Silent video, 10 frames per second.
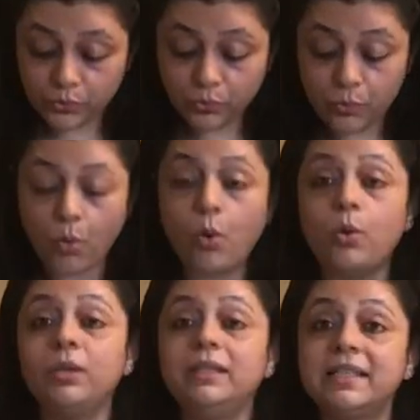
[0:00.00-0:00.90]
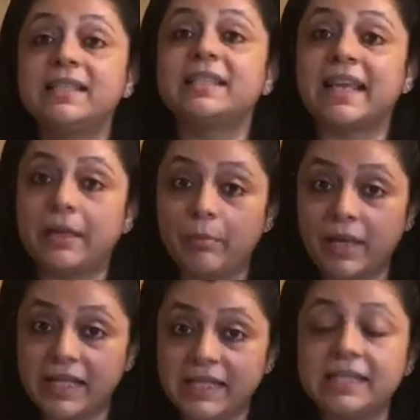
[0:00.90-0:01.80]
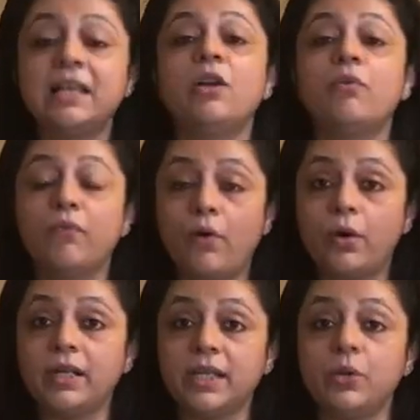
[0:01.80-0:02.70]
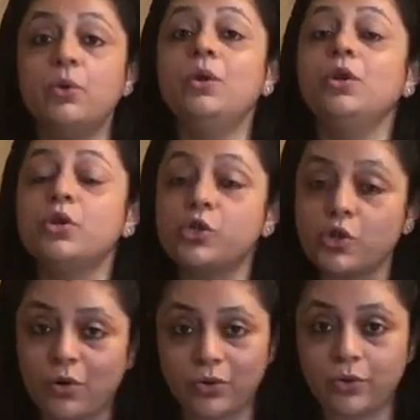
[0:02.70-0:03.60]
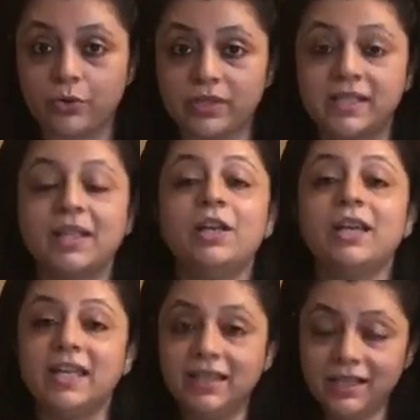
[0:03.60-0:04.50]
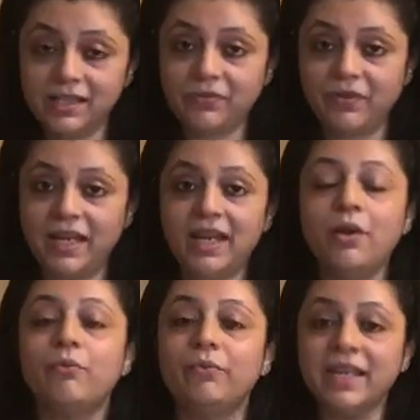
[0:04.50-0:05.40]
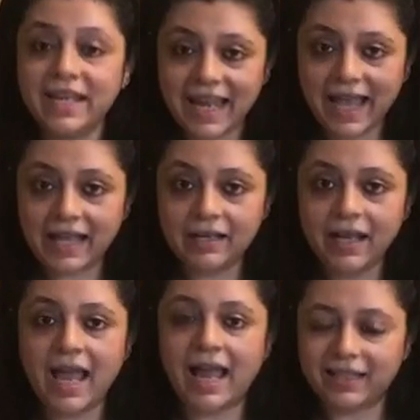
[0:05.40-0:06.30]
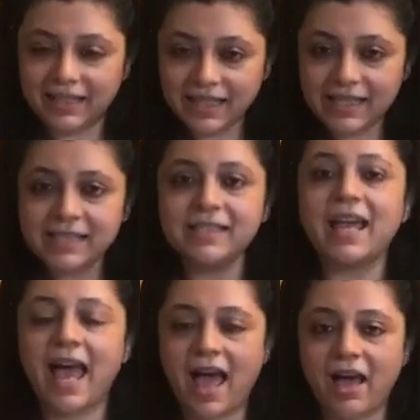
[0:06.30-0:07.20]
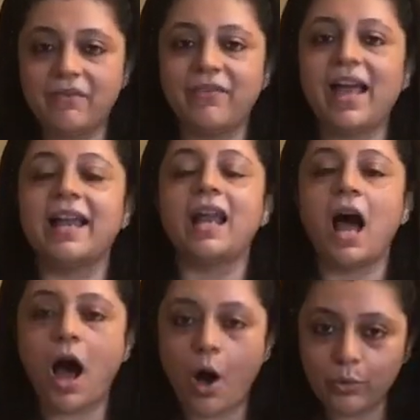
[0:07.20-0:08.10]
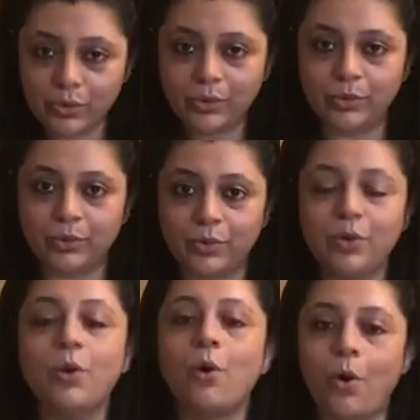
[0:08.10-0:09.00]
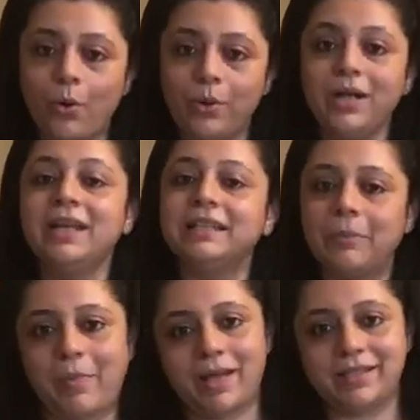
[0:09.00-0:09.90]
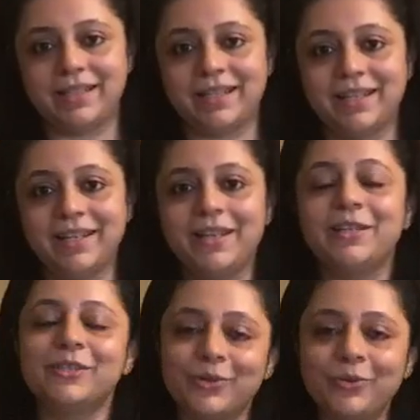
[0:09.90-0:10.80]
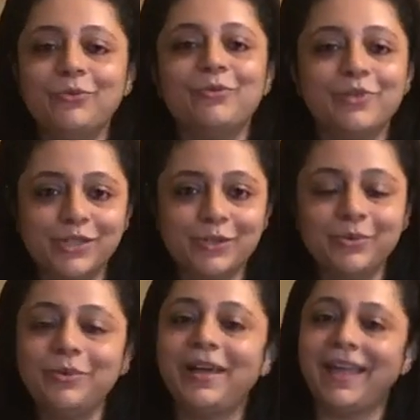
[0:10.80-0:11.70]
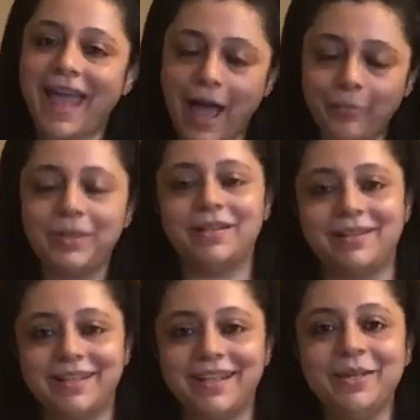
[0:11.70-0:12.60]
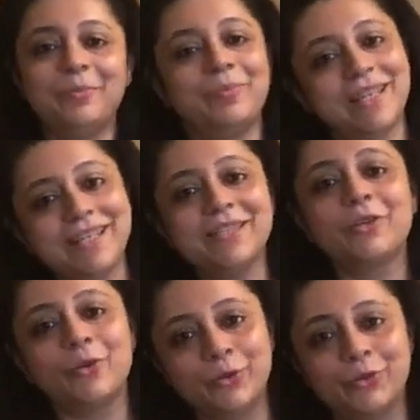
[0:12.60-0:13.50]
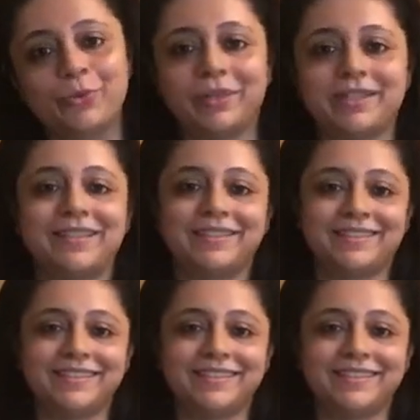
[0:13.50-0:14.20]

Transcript: through all these segments for your short notes. In this way, we can at least have an outlook on the party. So wish you a happy learning. Please go through it.